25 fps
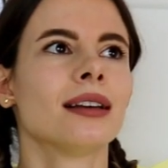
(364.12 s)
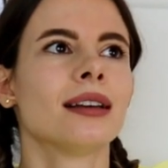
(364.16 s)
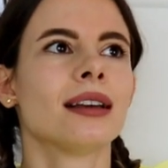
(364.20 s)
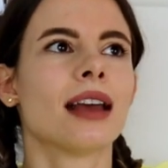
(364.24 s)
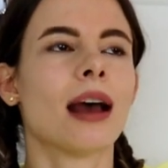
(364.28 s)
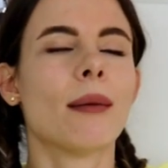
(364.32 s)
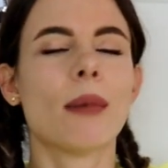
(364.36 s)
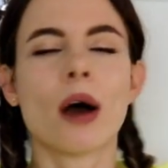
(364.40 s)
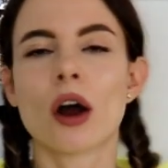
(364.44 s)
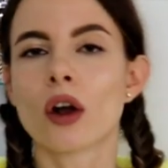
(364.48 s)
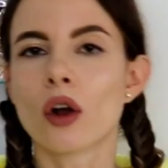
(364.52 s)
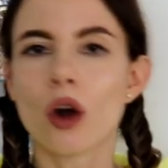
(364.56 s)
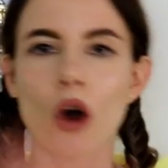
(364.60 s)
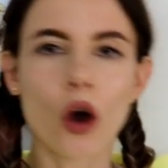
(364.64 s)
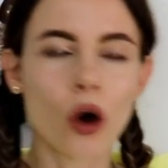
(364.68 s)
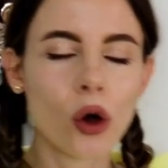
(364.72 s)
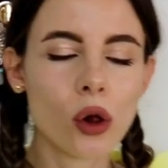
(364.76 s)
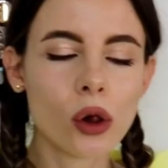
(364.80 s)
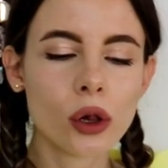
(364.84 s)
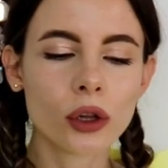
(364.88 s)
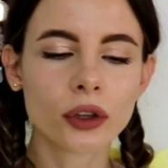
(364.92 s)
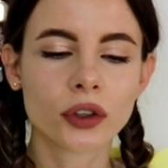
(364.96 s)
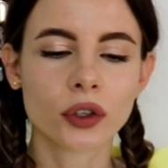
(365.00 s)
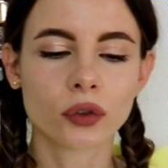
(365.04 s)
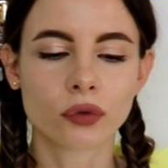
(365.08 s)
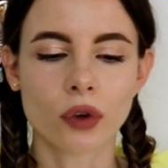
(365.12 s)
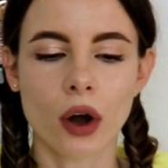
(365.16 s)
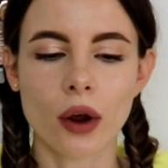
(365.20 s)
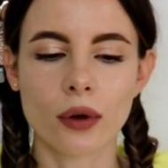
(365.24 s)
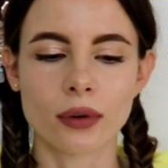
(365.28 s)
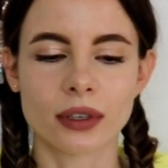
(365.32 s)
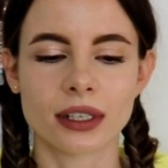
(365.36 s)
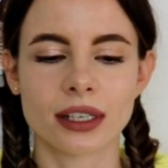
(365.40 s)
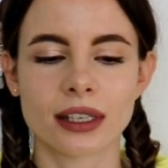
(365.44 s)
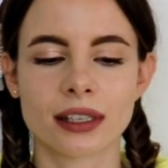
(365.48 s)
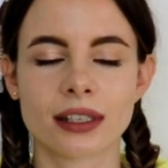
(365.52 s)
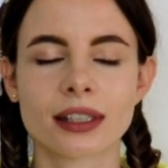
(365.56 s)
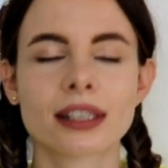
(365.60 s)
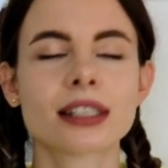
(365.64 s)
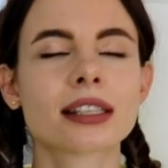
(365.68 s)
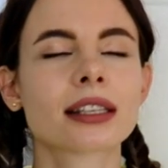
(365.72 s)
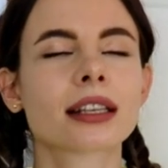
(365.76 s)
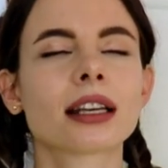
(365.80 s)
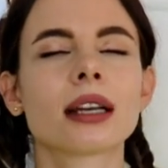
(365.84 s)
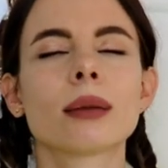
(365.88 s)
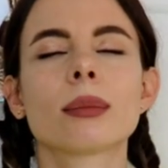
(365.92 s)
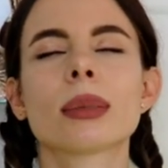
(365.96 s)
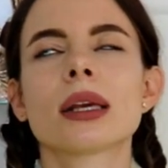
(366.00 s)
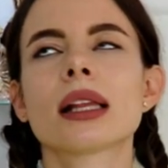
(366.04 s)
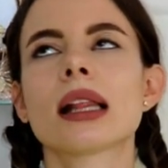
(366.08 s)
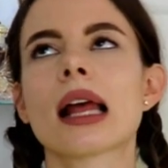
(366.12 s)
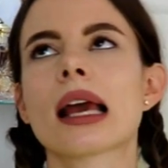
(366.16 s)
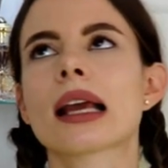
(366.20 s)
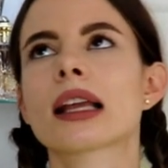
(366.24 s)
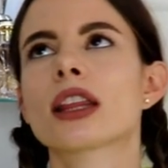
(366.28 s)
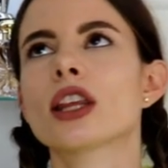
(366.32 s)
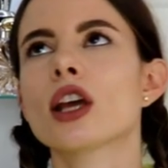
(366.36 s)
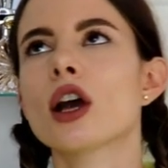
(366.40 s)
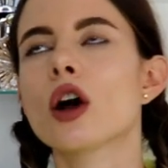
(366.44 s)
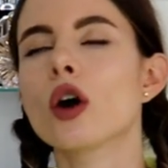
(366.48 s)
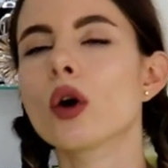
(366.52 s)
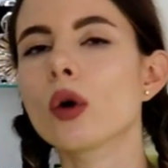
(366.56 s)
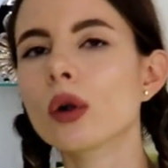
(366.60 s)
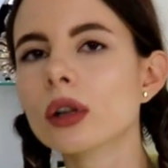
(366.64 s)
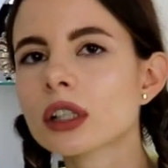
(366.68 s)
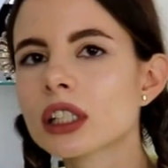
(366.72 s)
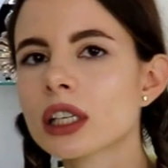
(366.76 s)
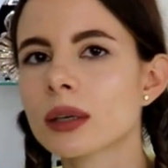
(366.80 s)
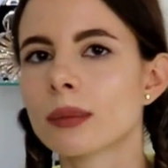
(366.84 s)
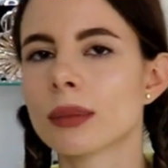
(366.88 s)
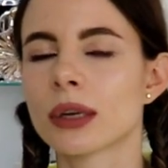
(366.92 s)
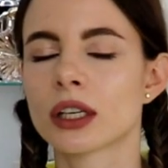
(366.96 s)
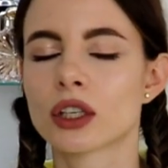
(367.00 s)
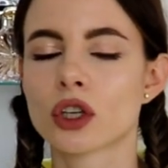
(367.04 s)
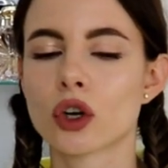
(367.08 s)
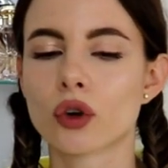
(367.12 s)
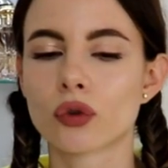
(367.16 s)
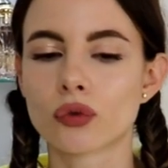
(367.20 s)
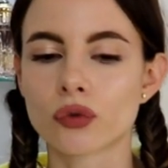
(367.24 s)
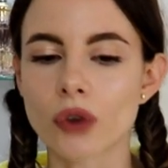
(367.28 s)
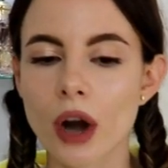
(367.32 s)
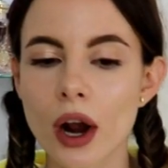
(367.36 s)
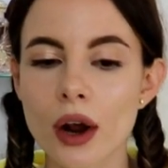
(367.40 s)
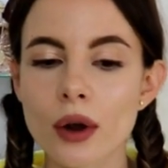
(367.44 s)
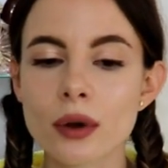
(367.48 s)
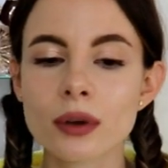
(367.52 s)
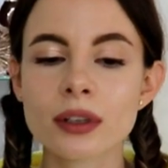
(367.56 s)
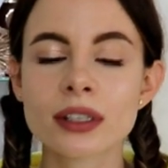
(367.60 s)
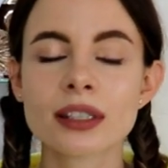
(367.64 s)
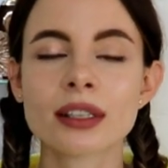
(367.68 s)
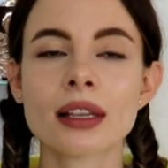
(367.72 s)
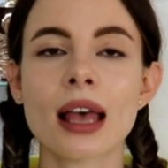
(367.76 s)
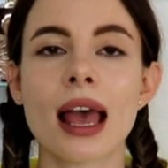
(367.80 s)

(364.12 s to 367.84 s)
among all the roses. This is gonna be like the ultimate rose,